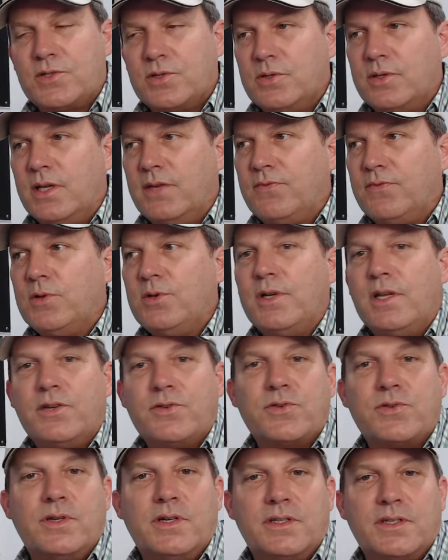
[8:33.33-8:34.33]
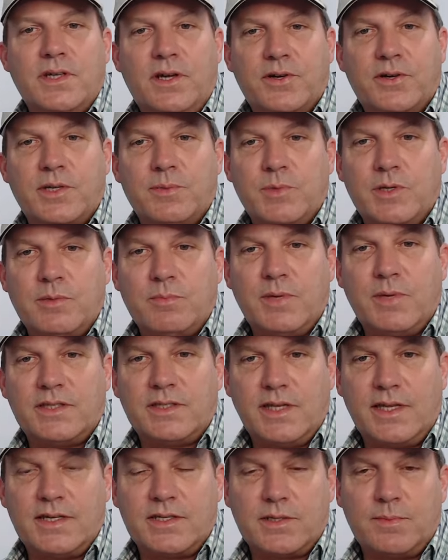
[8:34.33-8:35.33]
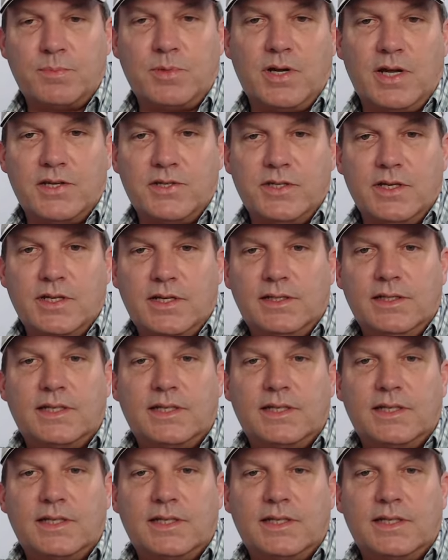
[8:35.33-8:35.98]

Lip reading: So if you're interested in talking to me about that as a project,